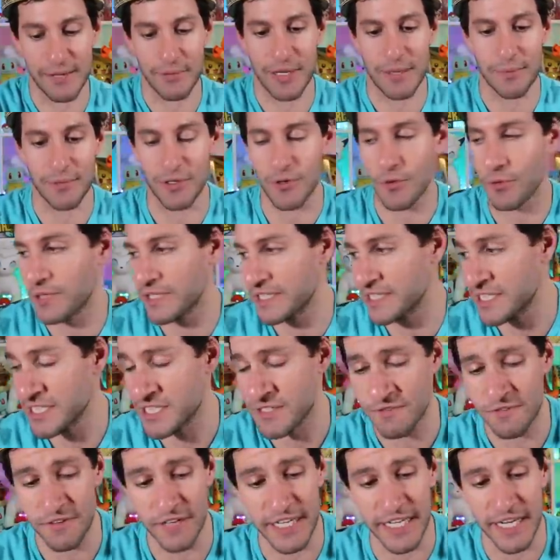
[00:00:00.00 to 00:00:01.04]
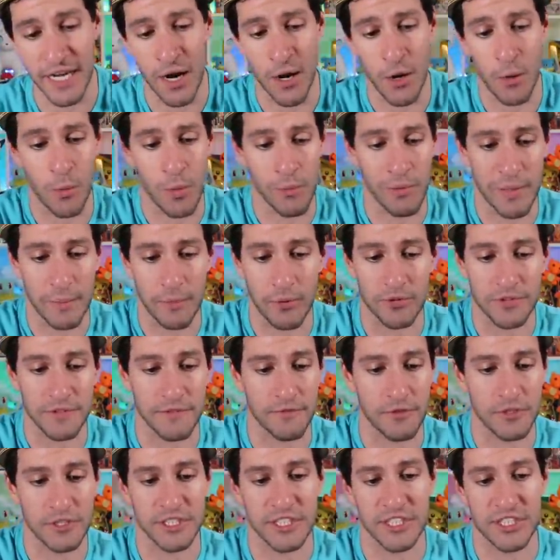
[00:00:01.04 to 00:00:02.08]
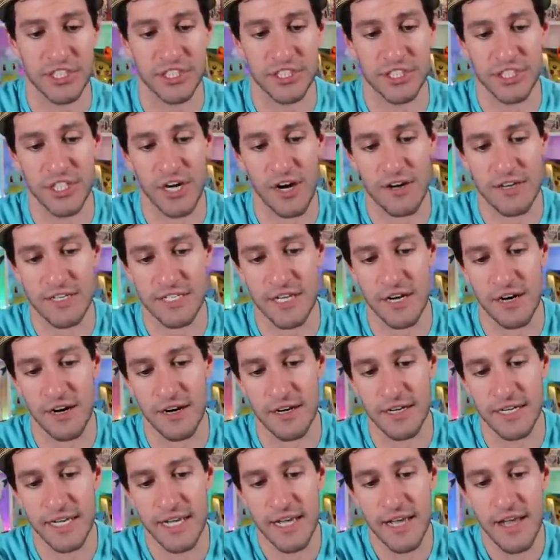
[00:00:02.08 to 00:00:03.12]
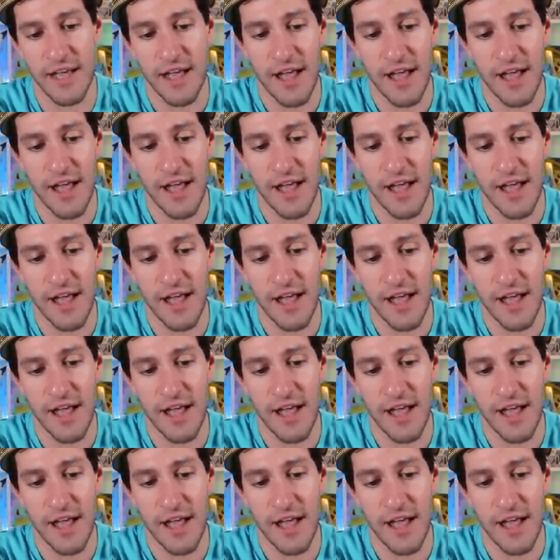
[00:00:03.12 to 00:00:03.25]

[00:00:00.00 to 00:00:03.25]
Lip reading: when I'm recording this video, where we pulled the first edition Charizard.